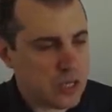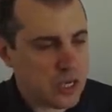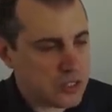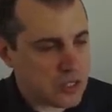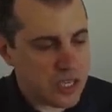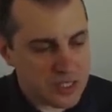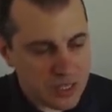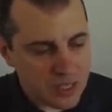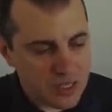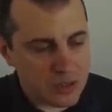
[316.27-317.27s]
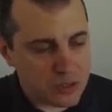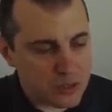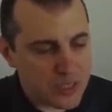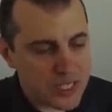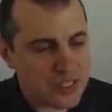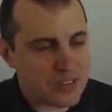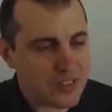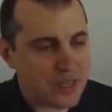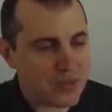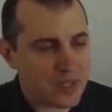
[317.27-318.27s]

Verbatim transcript: It's, it's a little tricky thing,